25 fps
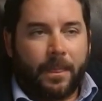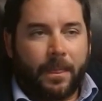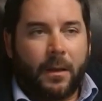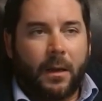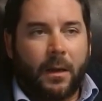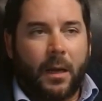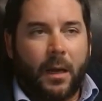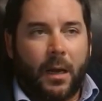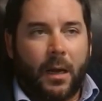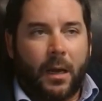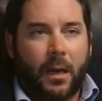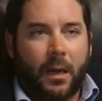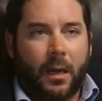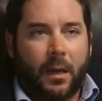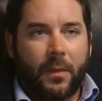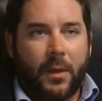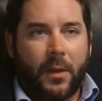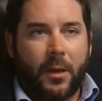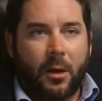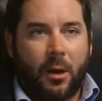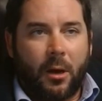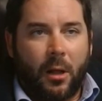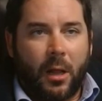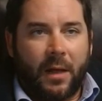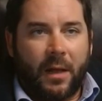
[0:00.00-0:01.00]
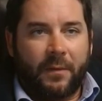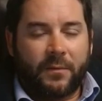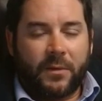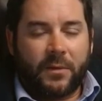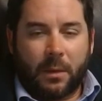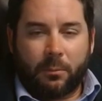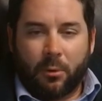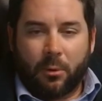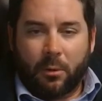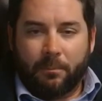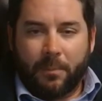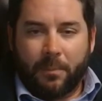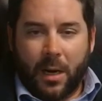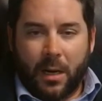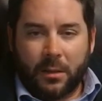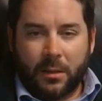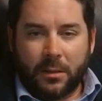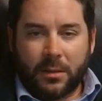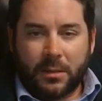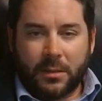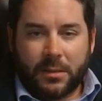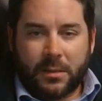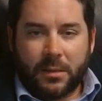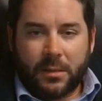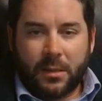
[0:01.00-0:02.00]
They all have double
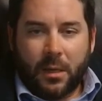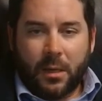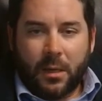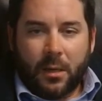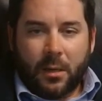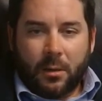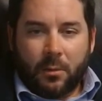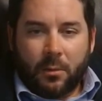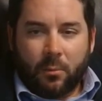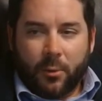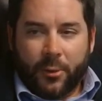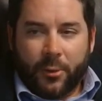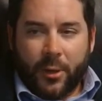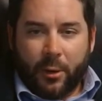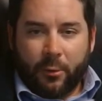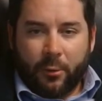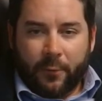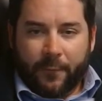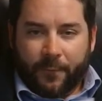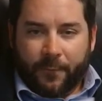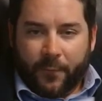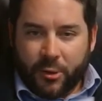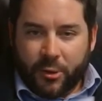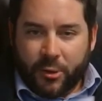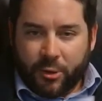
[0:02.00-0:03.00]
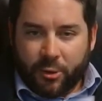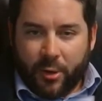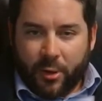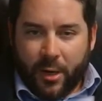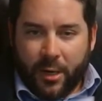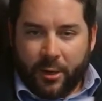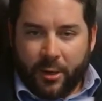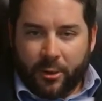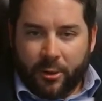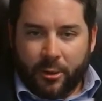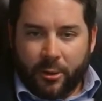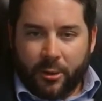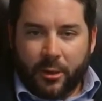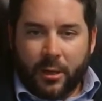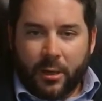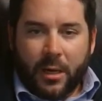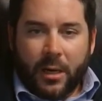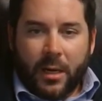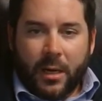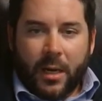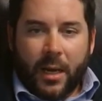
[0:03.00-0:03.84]
bunks with a refrigerator